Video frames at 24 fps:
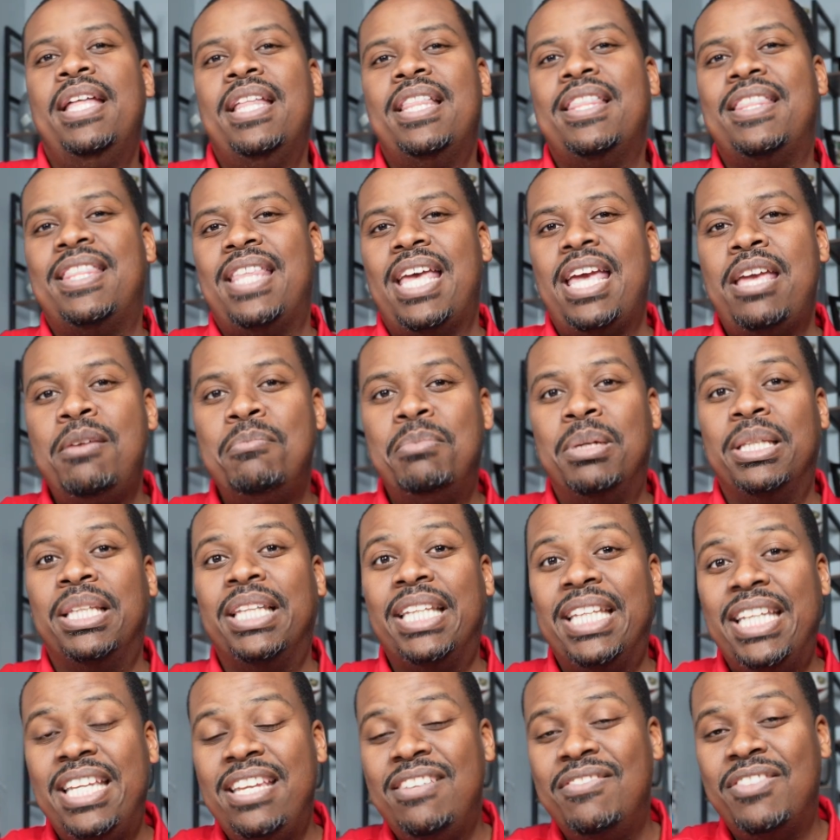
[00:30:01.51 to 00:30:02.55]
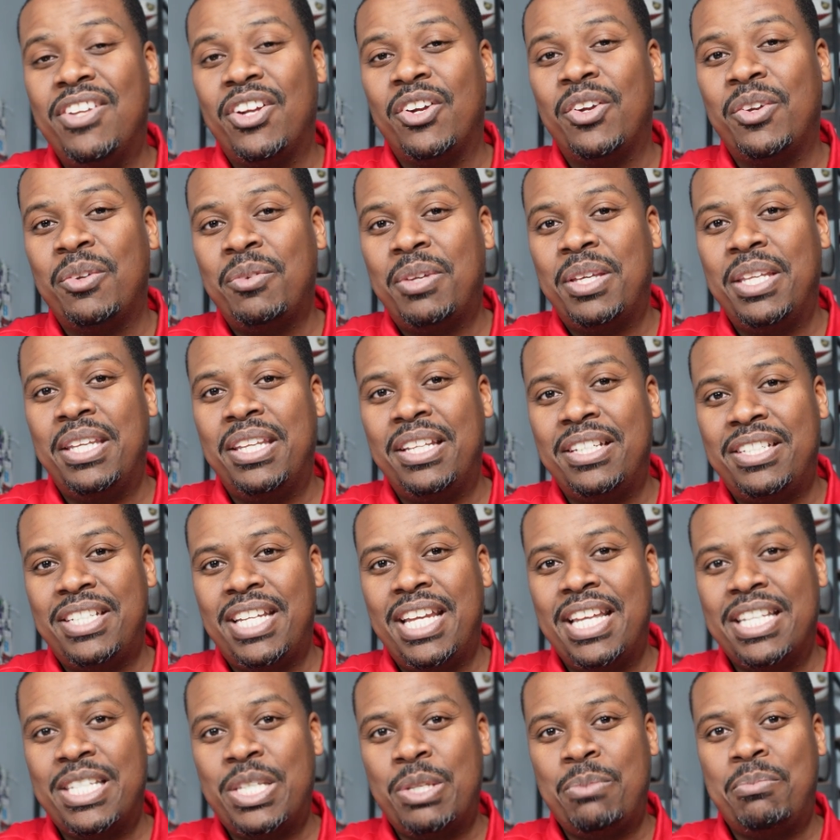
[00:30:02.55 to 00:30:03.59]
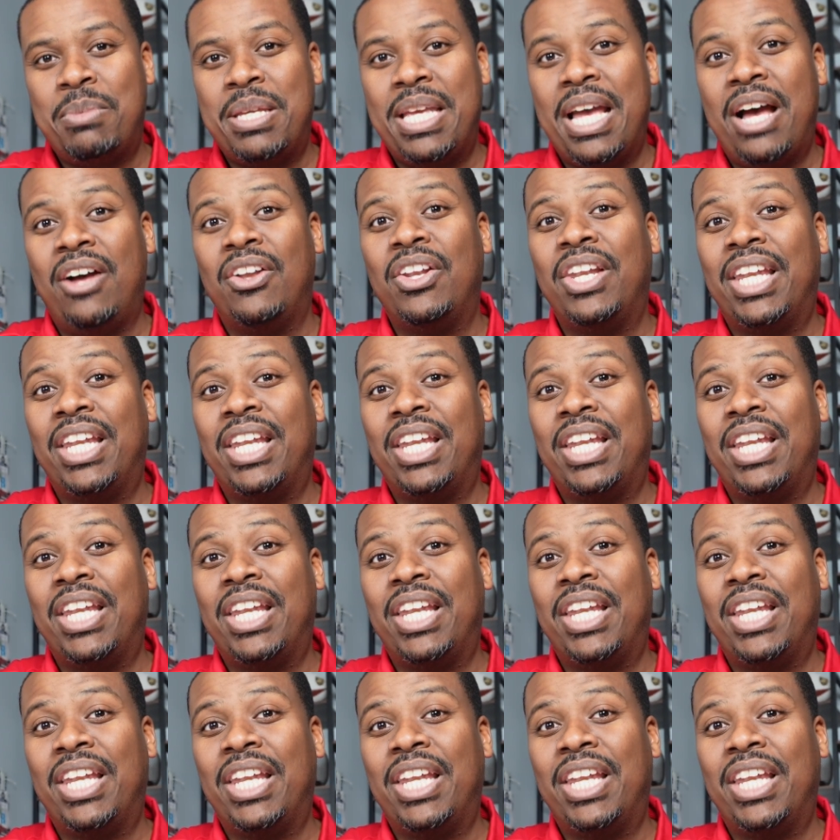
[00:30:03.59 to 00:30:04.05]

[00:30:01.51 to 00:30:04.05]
they believe they're getting a chance to be out